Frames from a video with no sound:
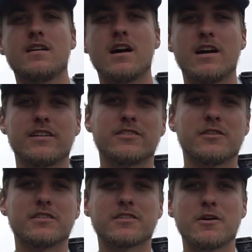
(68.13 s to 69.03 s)
All right,
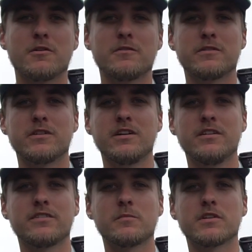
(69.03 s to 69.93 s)
so let's go over
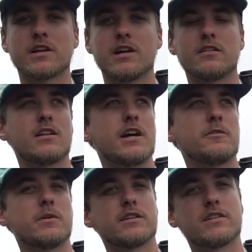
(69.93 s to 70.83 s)
some of the
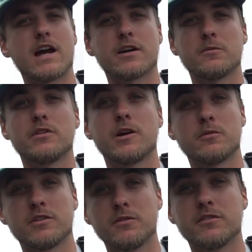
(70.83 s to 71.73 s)
Carolina rig tackle that
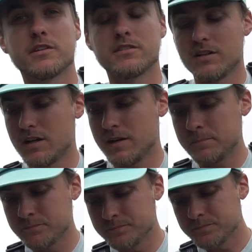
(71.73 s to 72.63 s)
we're using today.
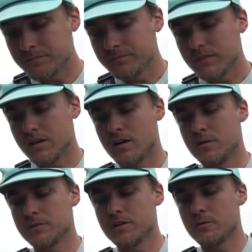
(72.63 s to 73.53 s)

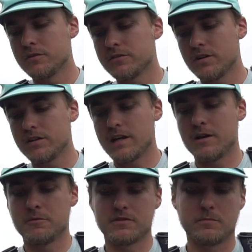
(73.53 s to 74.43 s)
We'll start
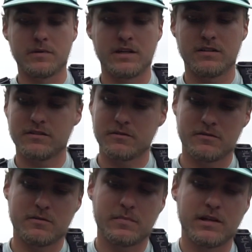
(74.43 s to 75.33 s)
down with the bait. So
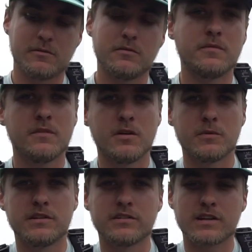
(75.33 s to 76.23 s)
on the bait,
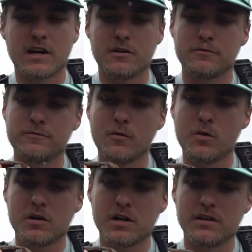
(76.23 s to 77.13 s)
we just got a
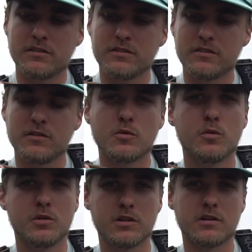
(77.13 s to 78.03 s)
4-inch
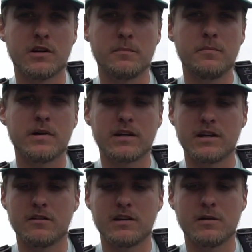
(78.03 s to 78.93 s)
hula grub by
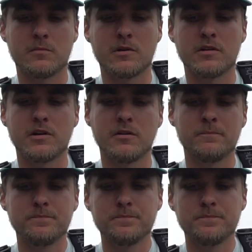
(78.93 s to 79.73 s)
Gary Yamamoto.